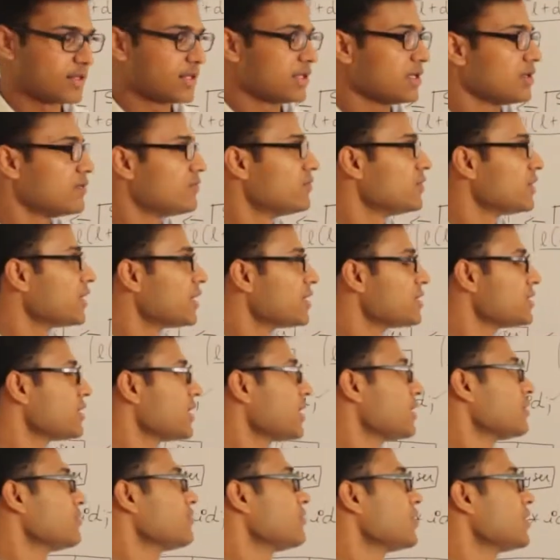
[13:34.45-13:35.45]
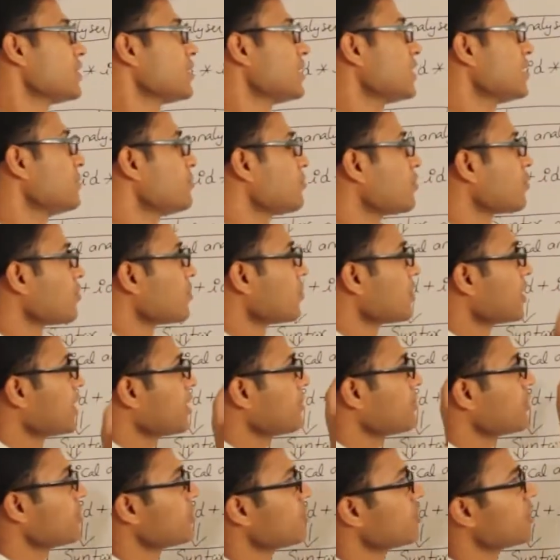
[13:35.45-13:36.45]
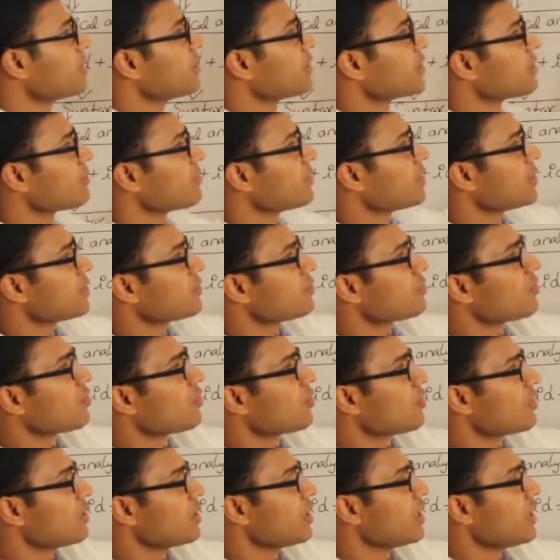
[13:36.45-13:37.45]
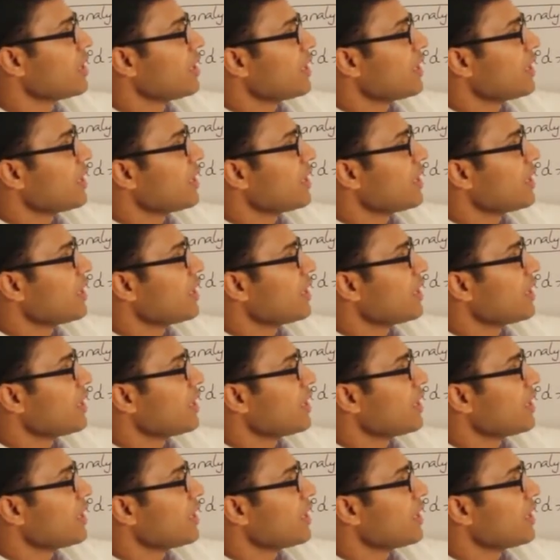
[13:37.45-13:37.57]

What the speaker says: if you can convert a program into intermediate code,